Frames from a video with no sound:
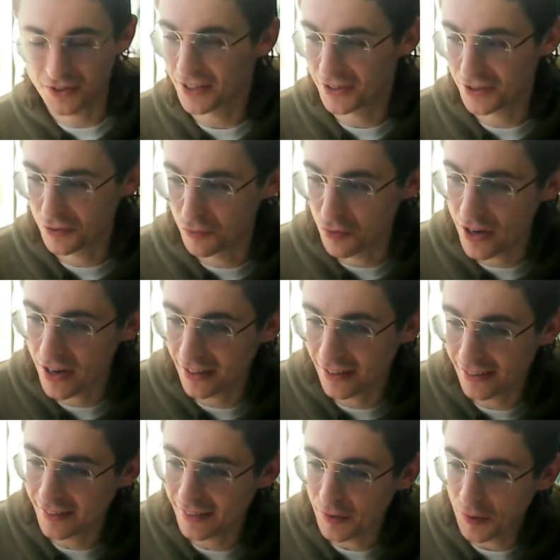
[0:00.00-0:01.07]
That's a
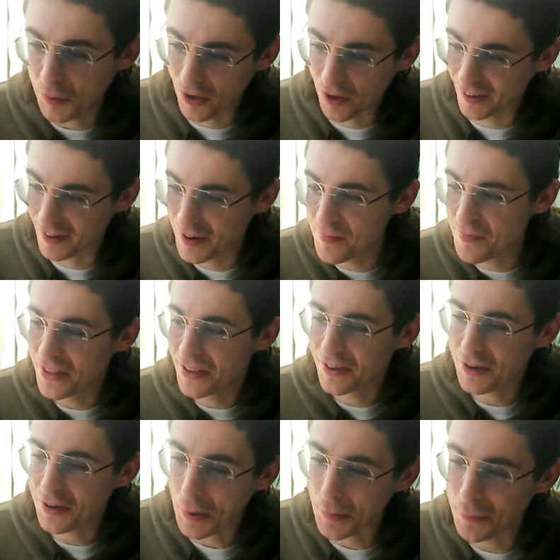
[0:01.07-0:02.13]
really like
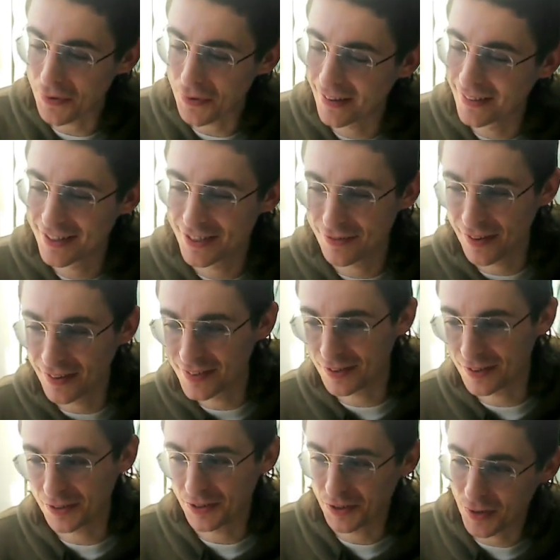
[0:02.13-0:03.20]
comprehensive
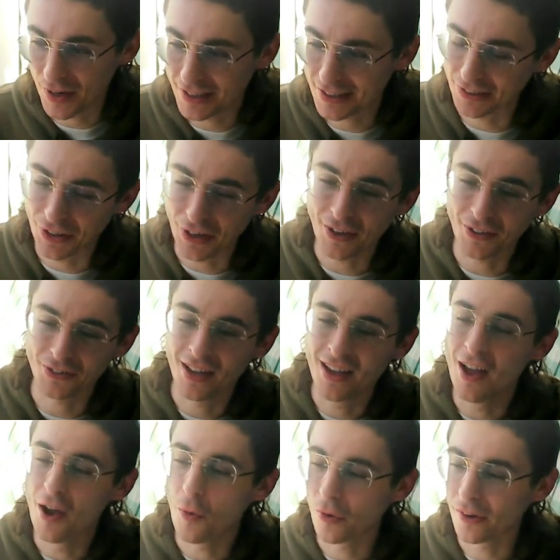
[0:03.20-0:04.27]
answer to the question, because
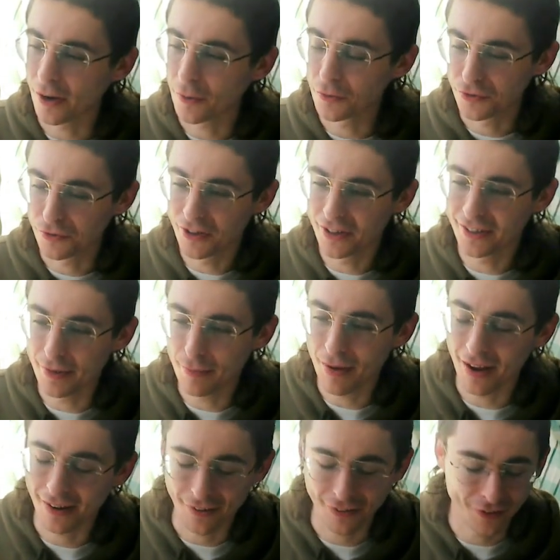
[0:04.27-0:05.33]
when I was reading it
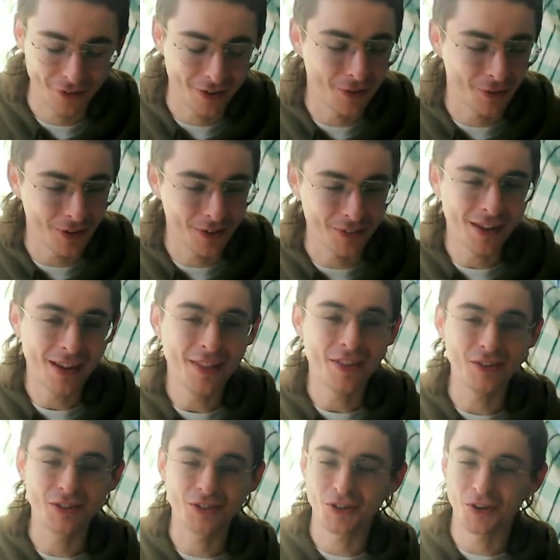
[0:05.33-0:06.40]
back, I thought, oh God,
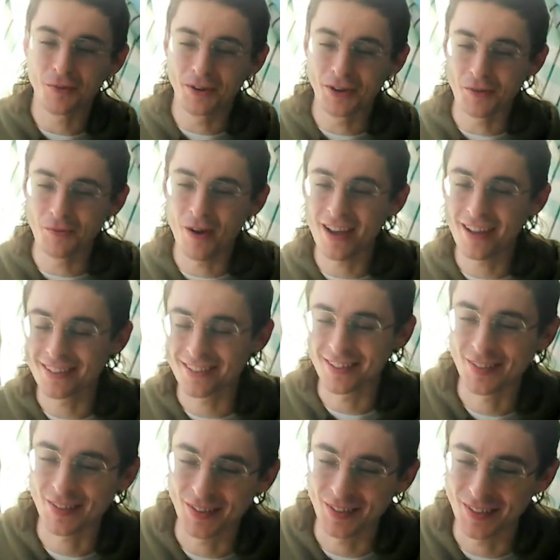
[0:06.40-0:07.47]
there's so many ways
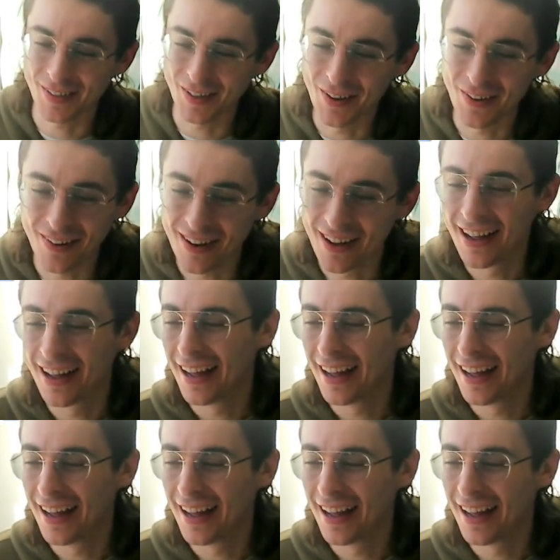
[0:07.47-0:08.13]
this could go.